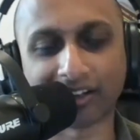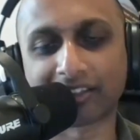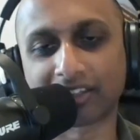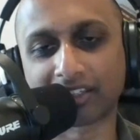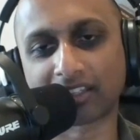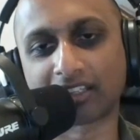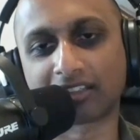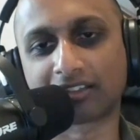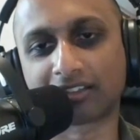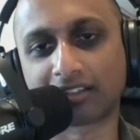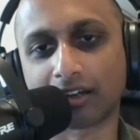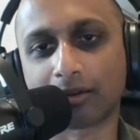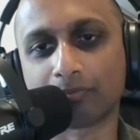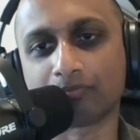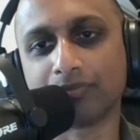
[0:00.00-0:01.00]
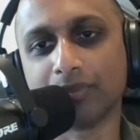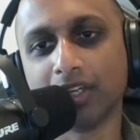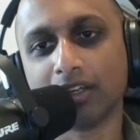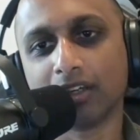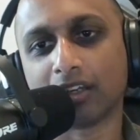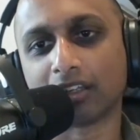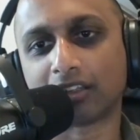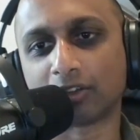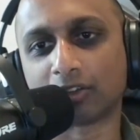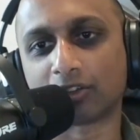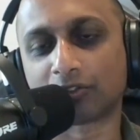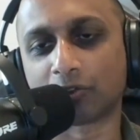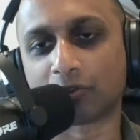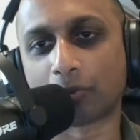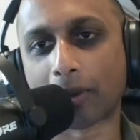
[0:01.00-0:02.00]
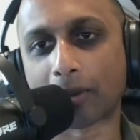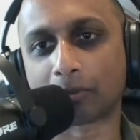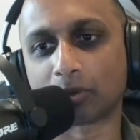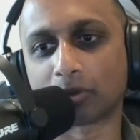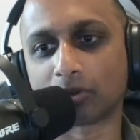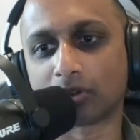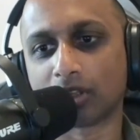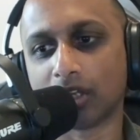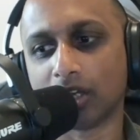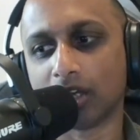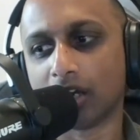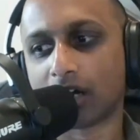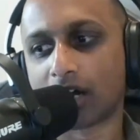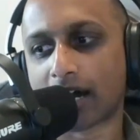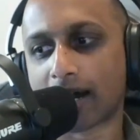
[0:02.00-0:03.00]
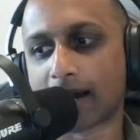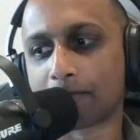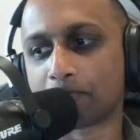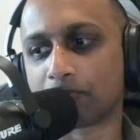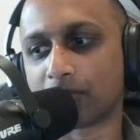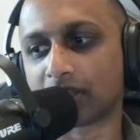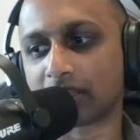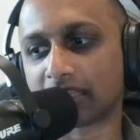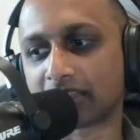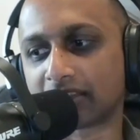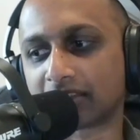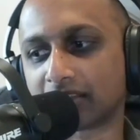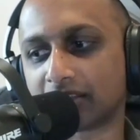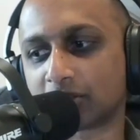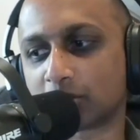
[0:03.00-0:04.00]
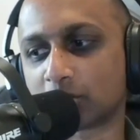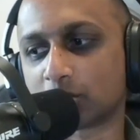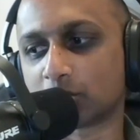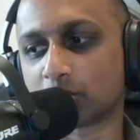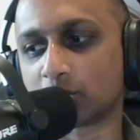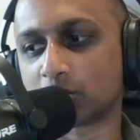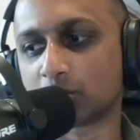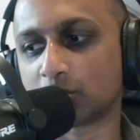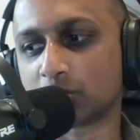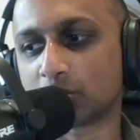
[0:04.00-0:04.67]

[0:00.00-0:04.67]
I think that's it's useful for people at least to